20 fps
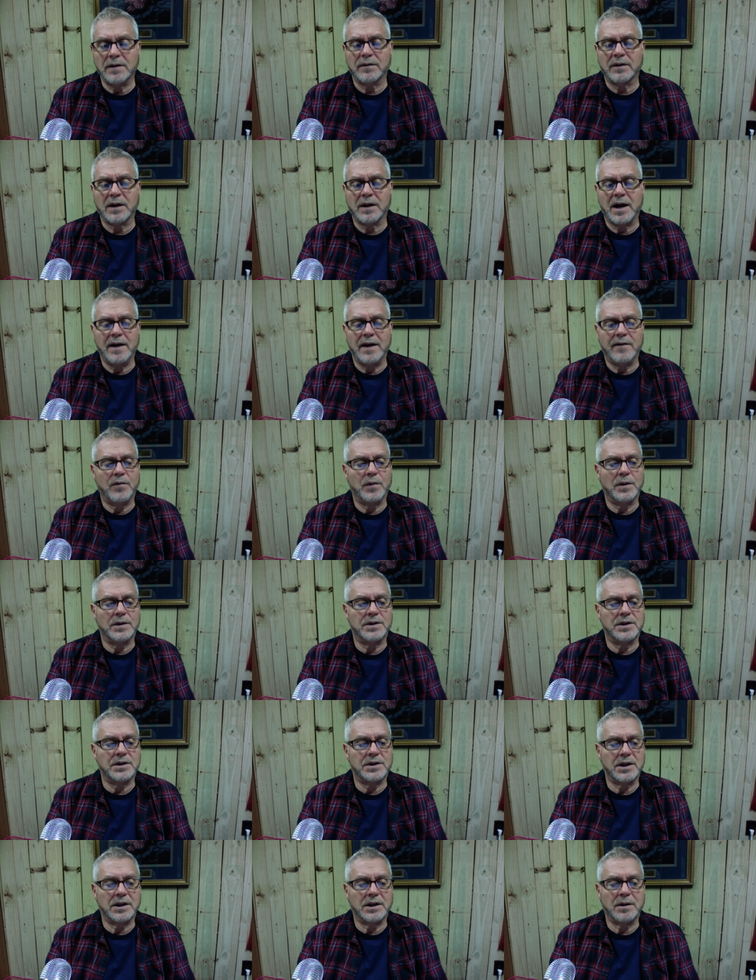of life, which
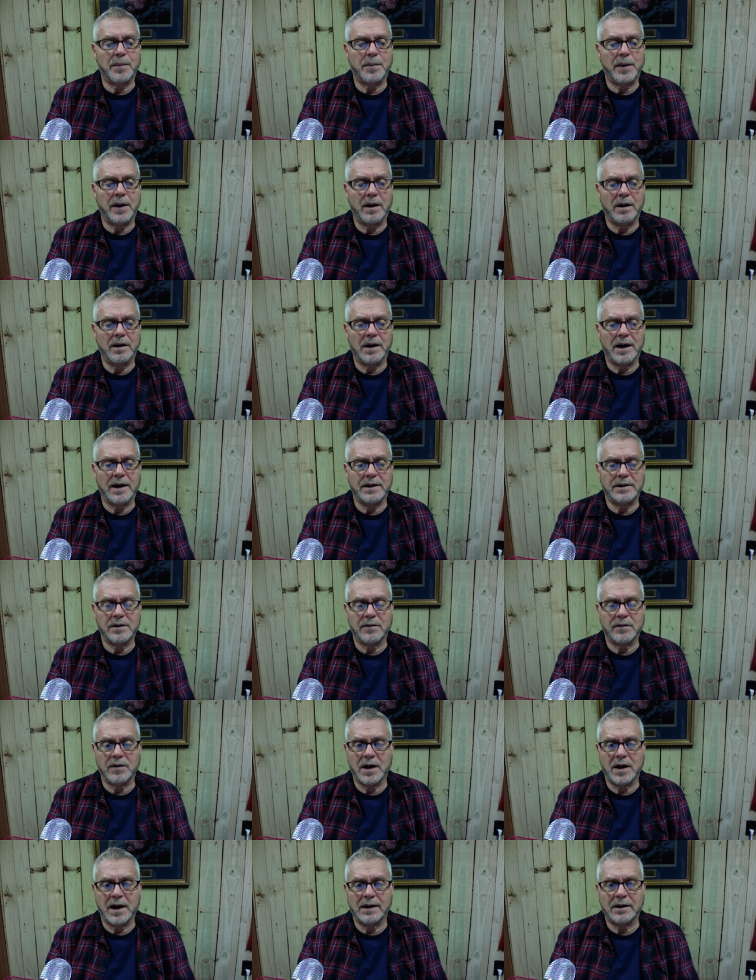is in the paradise
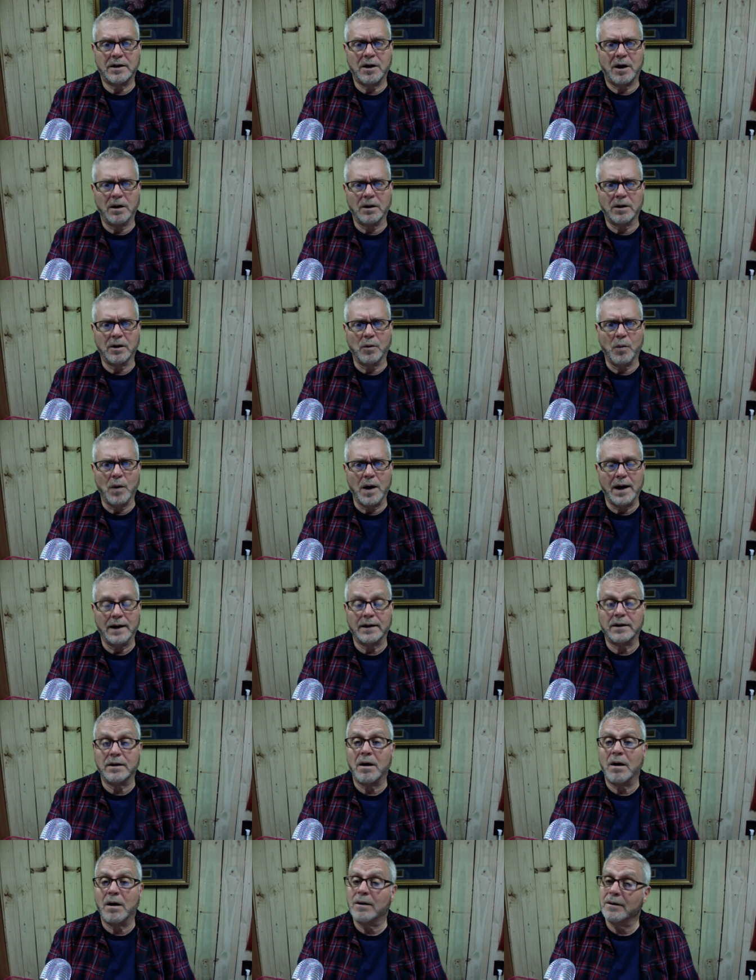of God. Conquer what?
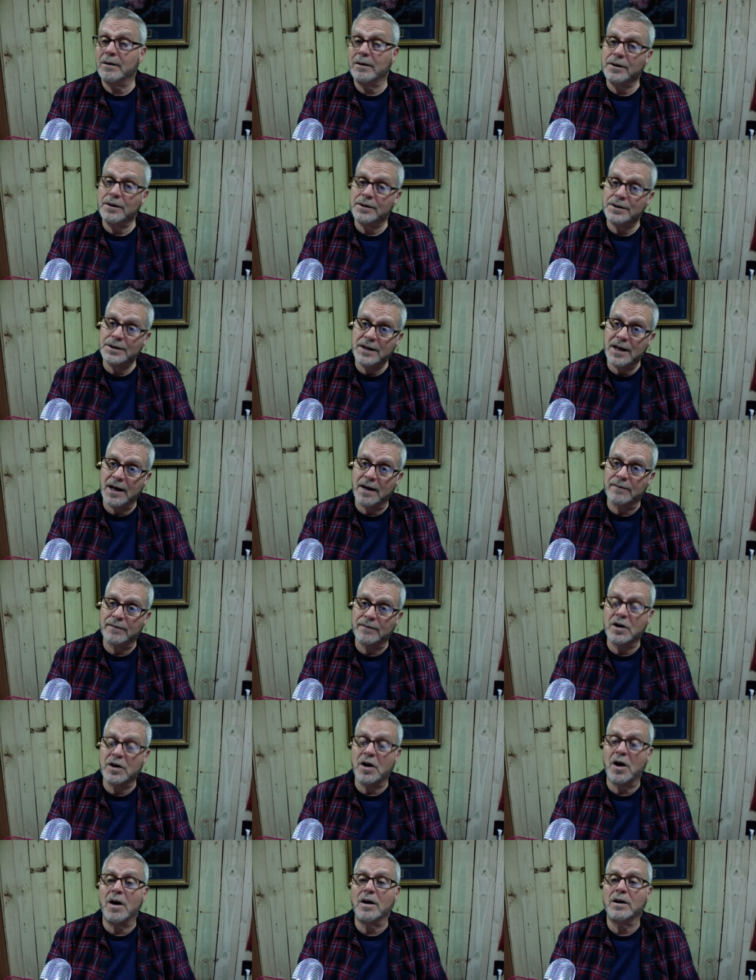Conquer yourself.
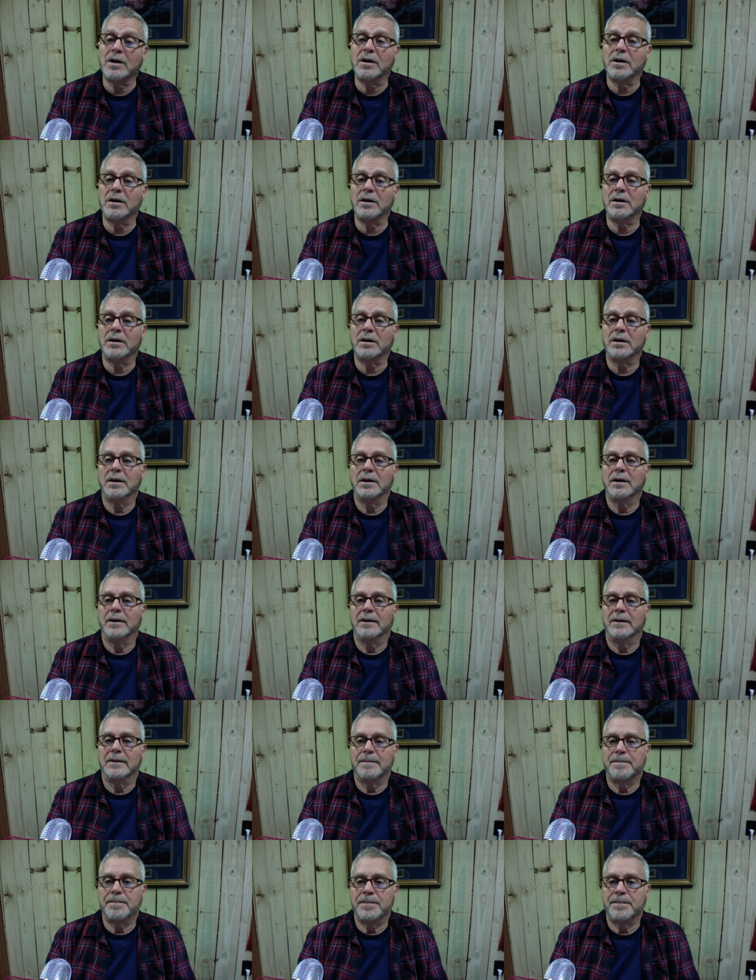Conquer
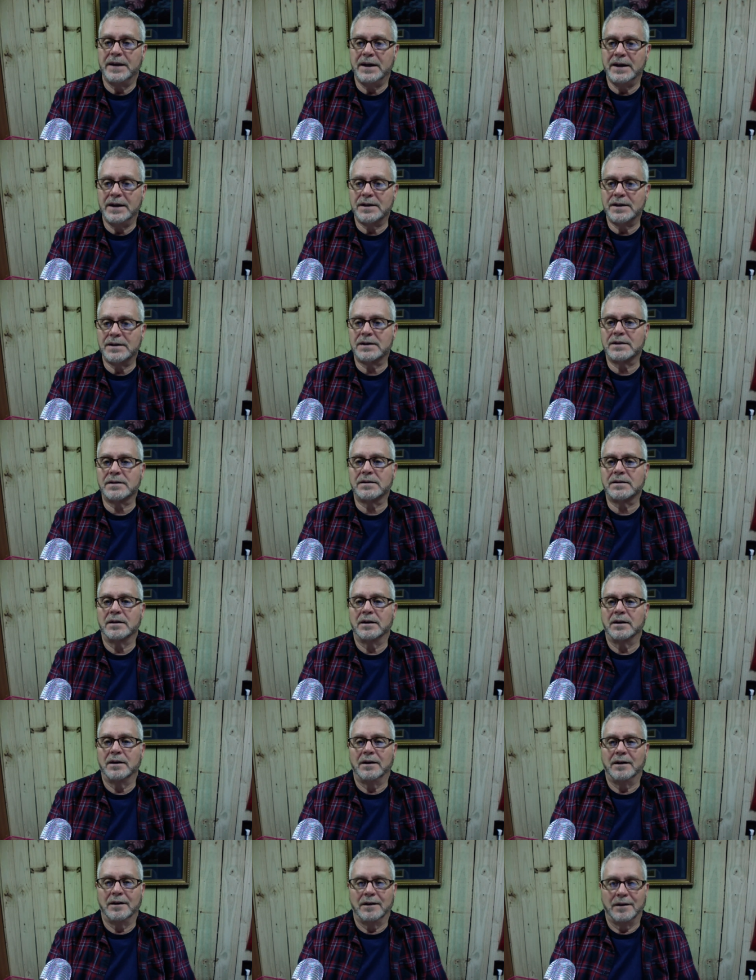this
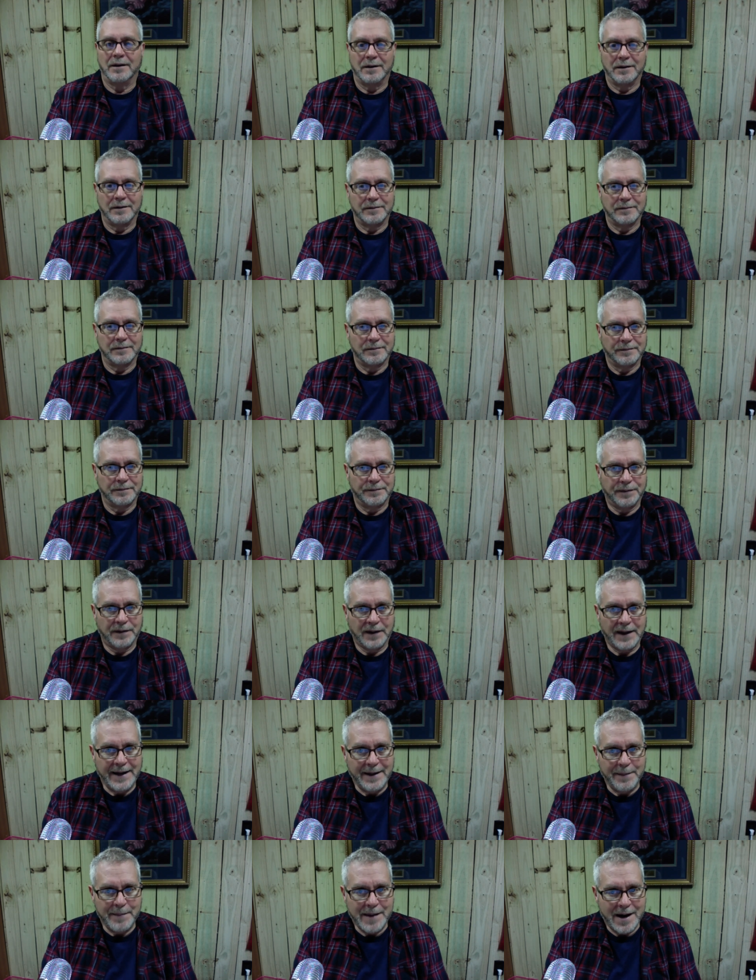
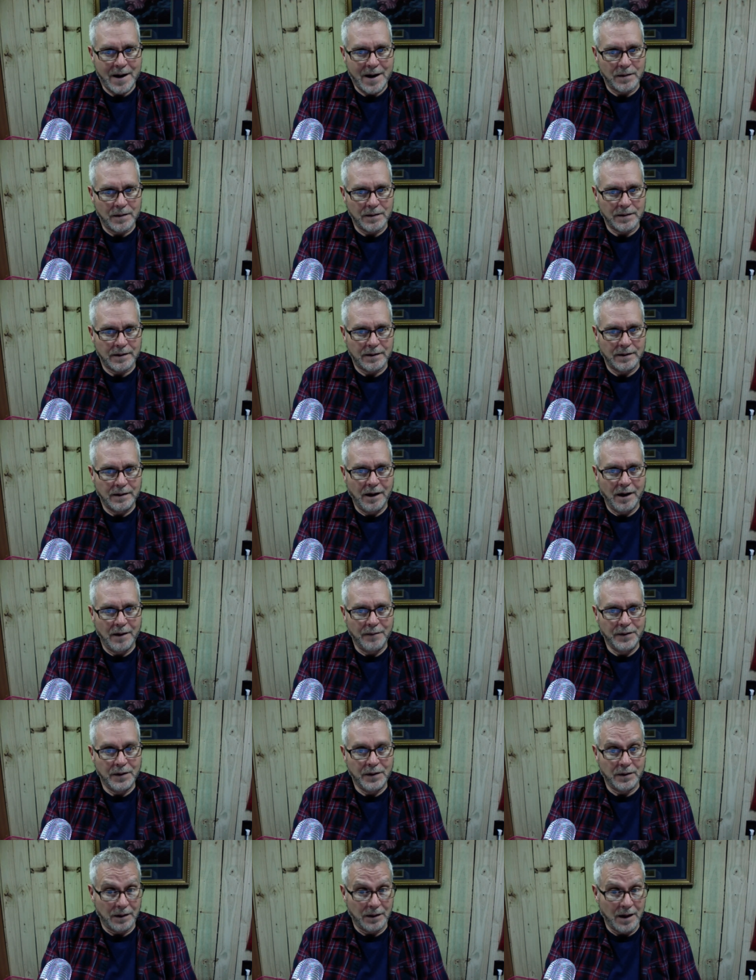flame out
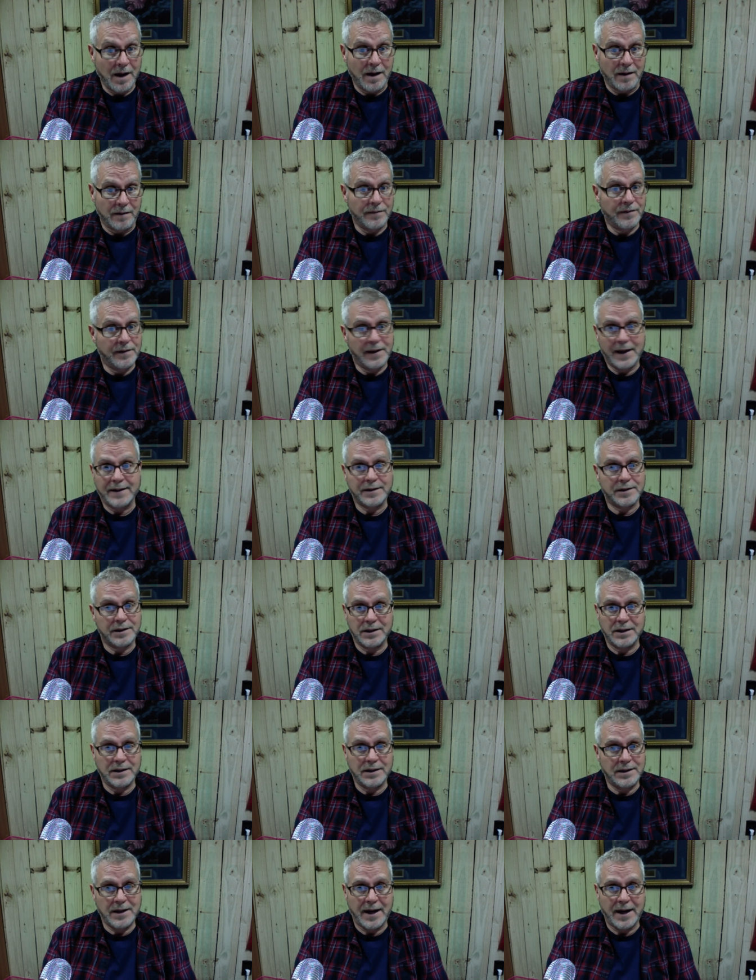of your love. That's
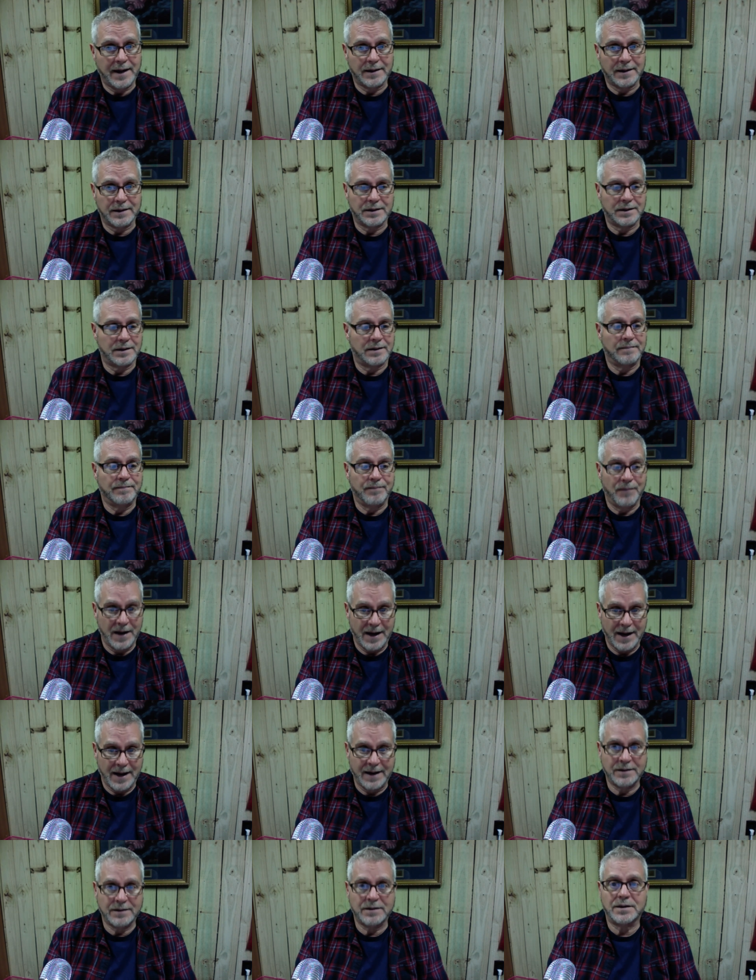the text.
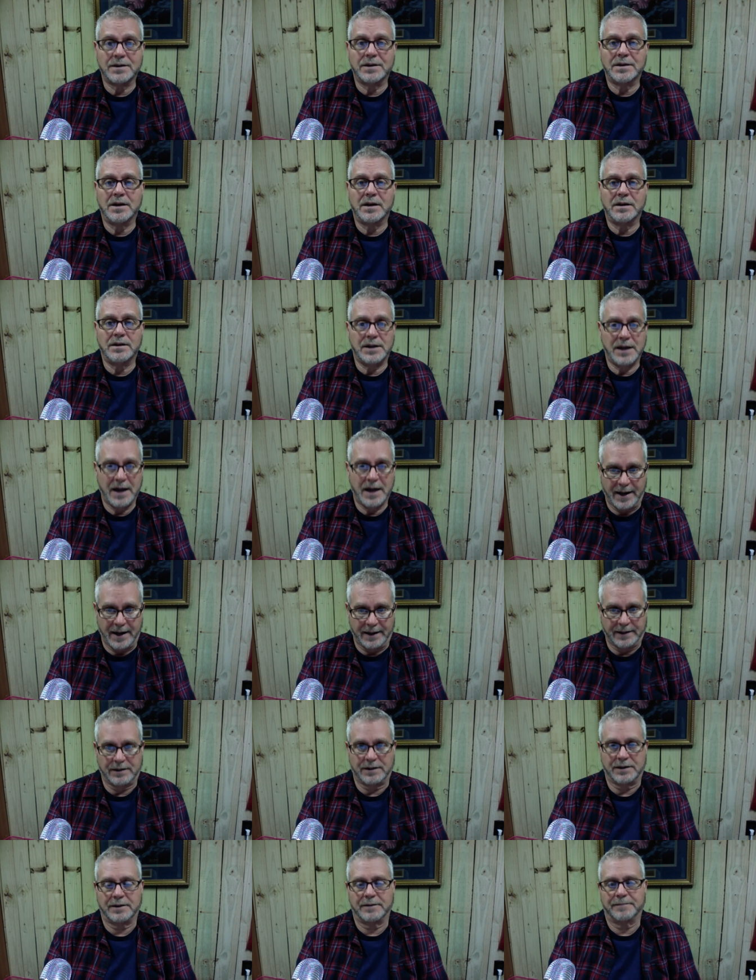That's the
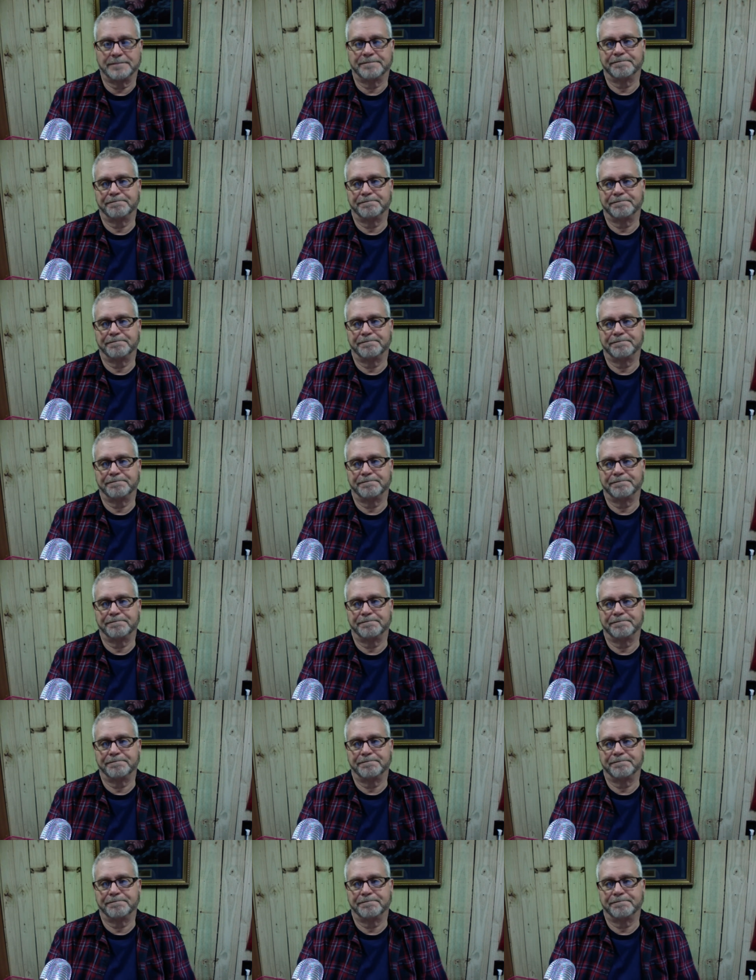text.